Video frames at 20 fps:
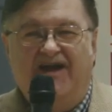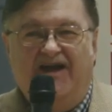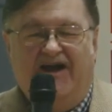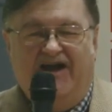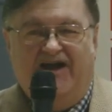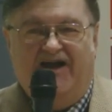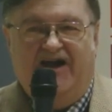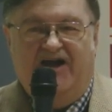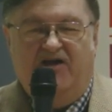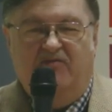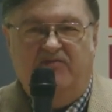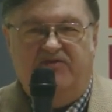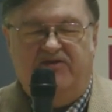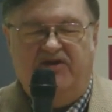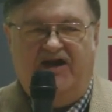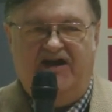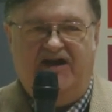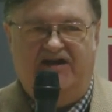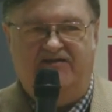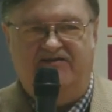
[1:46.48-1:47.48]
um, the
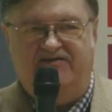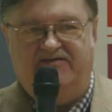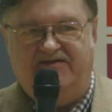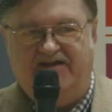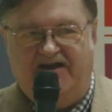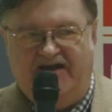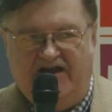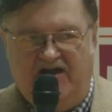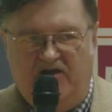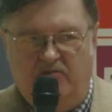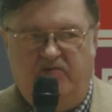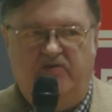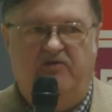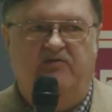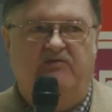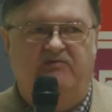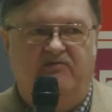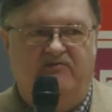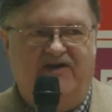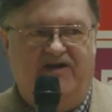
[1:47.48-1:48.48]
hardest to help
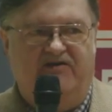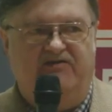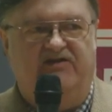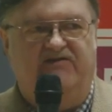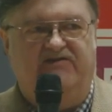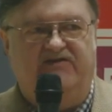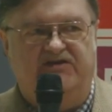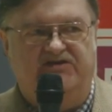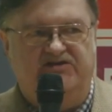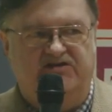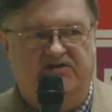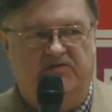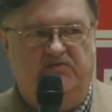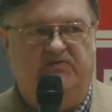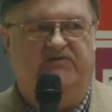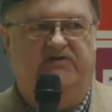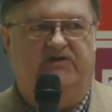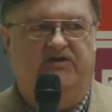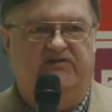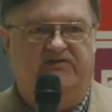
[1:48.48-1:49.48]
various
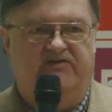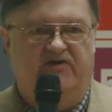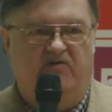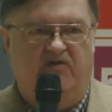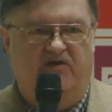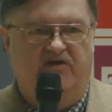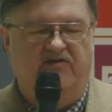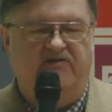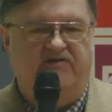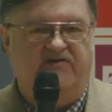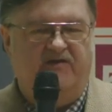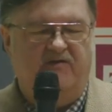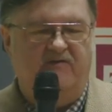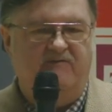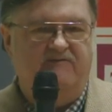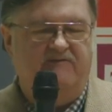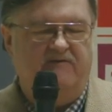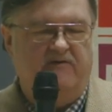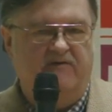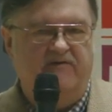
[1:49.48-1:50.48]
issues and so on and so
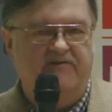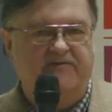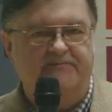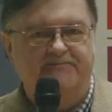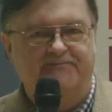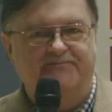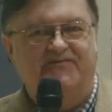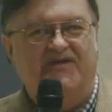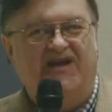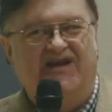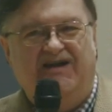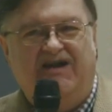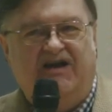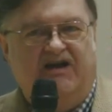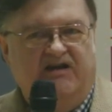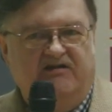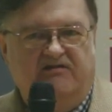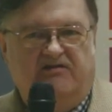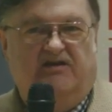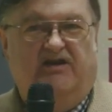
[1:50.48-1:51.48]
forth,
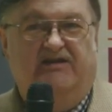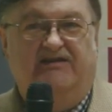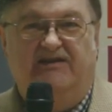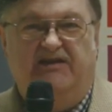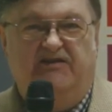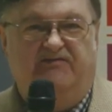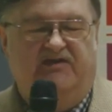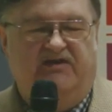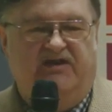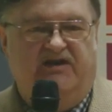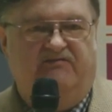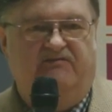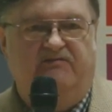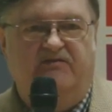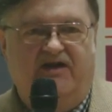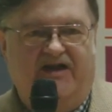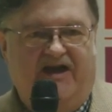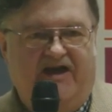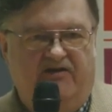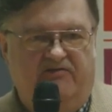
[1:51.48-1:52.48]
and, and living in
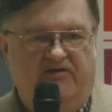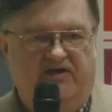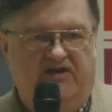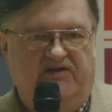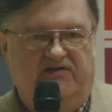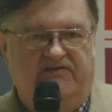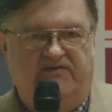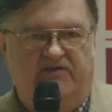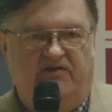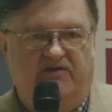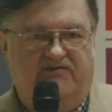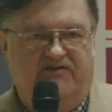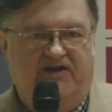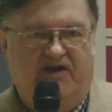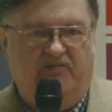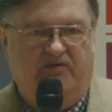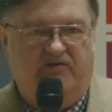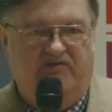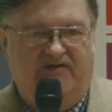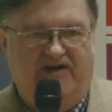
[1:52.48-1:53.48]
areas of
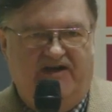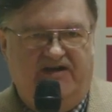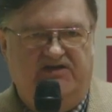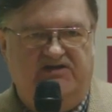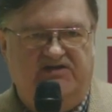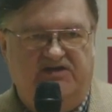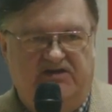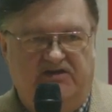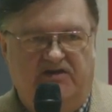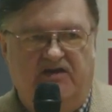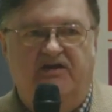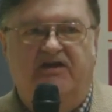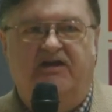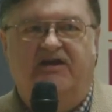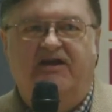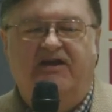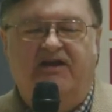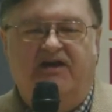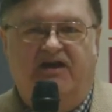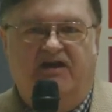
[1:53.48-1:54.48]
deprivation
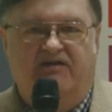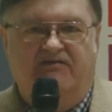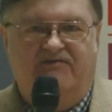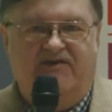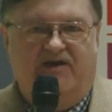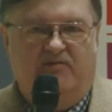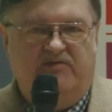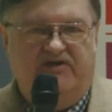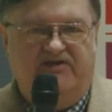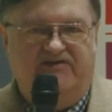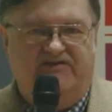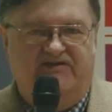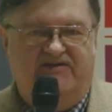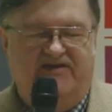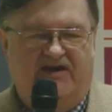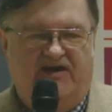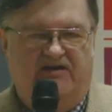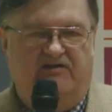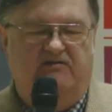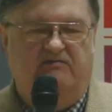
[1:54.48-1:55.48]
and families that
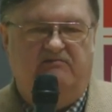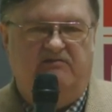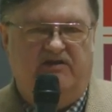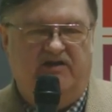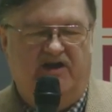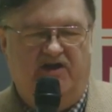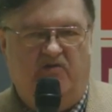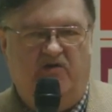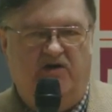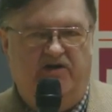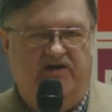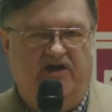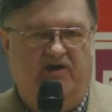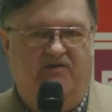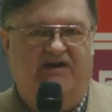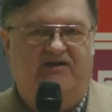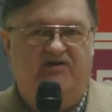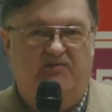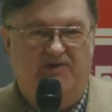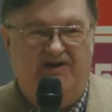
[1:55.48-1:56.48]
had low or no
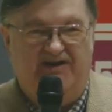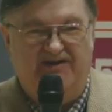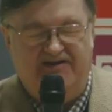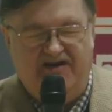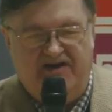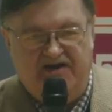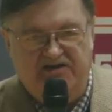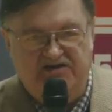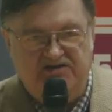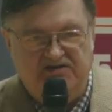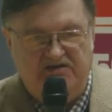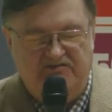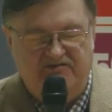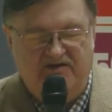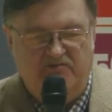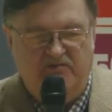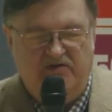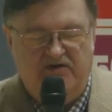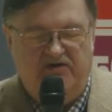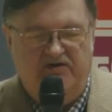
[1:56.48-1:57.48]
expectation of
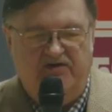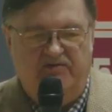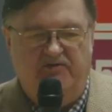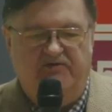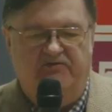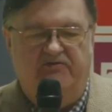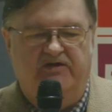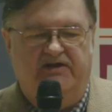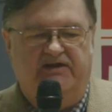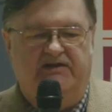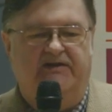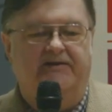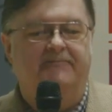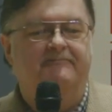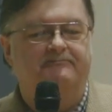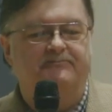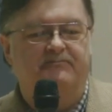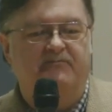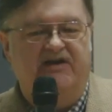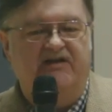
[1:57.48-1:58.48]
employment really
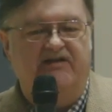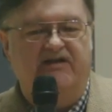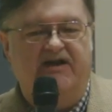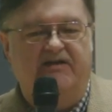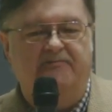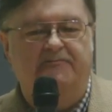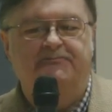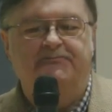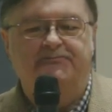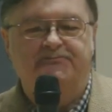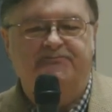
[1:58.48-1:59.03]
by them.